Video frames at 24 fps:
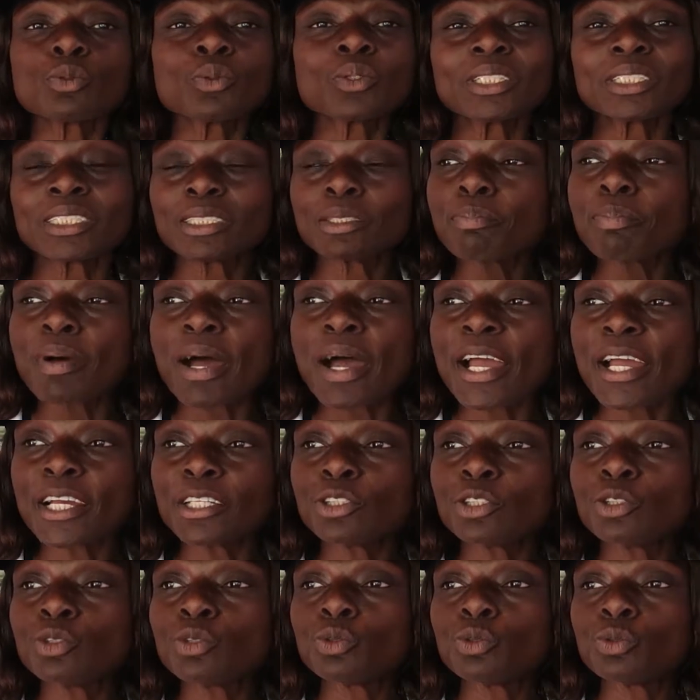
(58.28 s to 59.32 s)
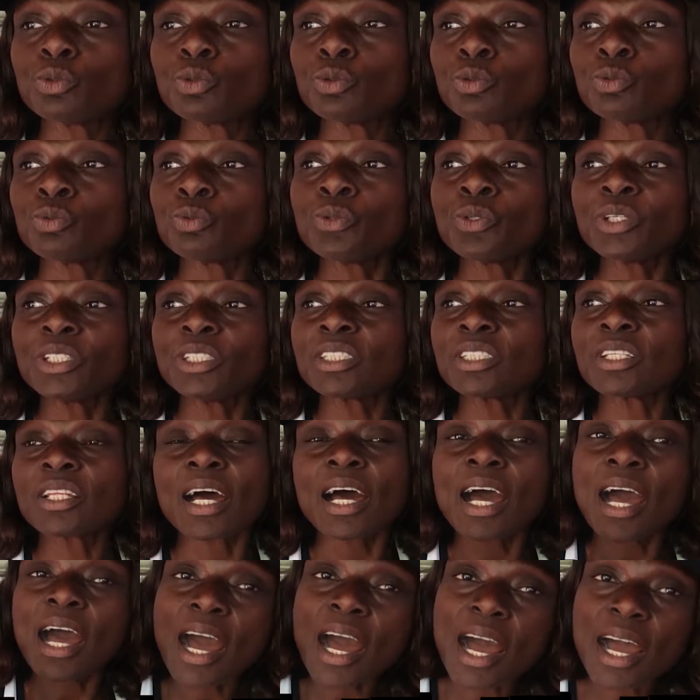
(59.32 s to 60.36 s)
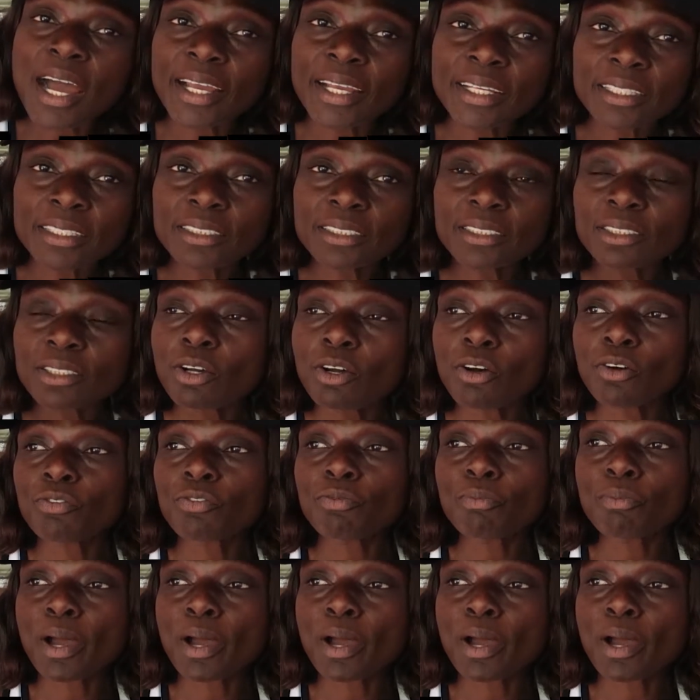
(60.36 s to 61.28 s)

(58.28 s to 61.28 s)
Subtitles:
aspire to reach the heights of